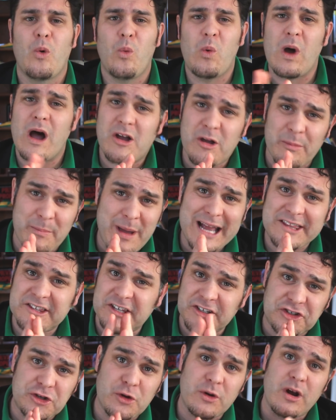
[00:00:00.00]
Welcome back
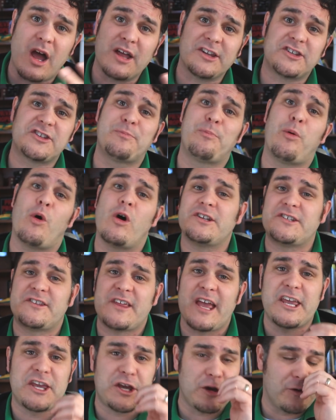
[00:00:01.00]
to Judahsports.
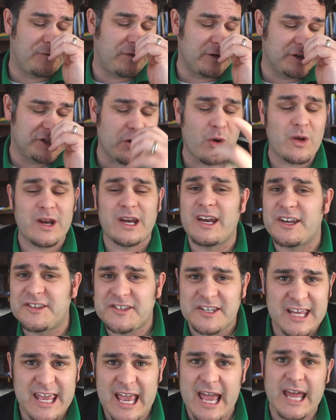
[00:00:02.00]
Thank you for joining
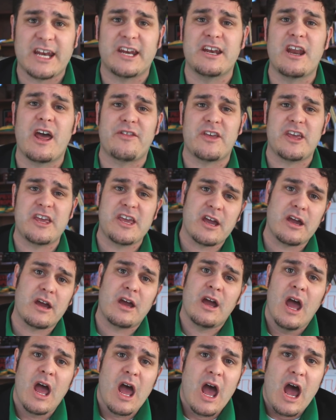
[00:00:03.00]
us again. Another
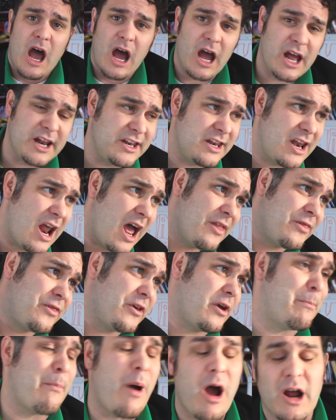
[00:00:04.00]
year,
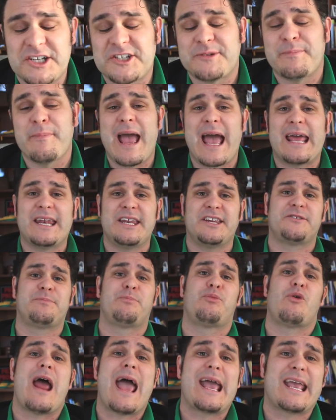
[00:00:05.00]
another March Madness
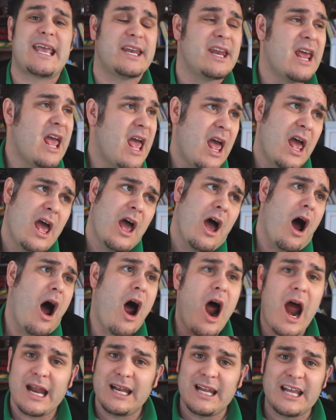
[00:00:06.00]
bracket.
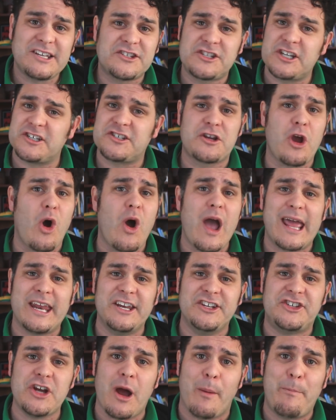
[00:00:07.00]
All right, let's just go
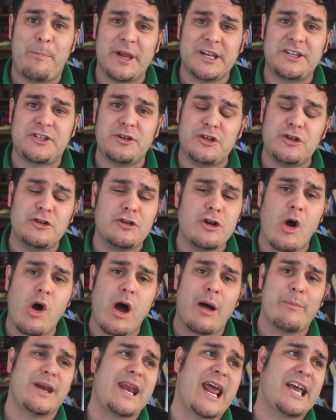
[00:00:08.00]
ahead and jump into
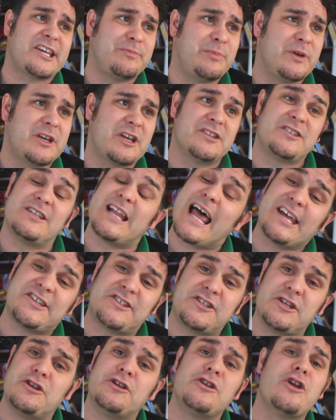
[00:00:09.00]
I'm an expert because
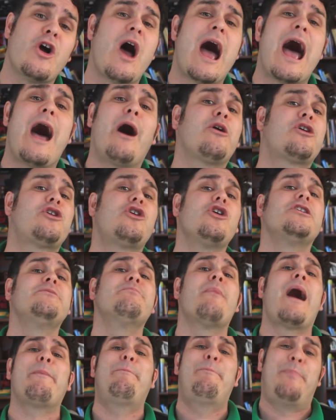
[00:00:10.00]
last year you know how
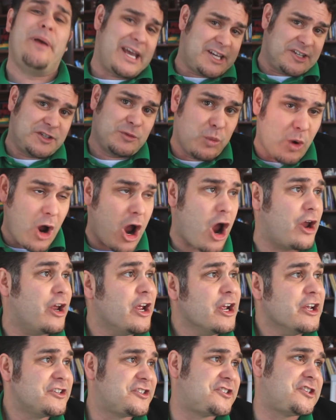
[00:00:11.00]
good my picks
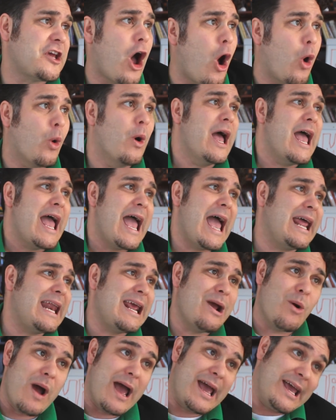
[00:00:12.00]
were. So,
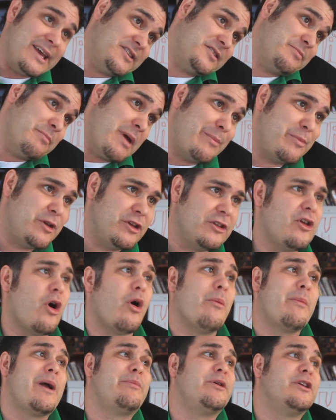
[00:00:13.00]
anyways, maybe you
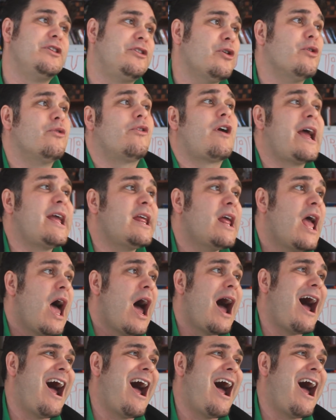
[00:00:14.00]
don't, maybe you do, right?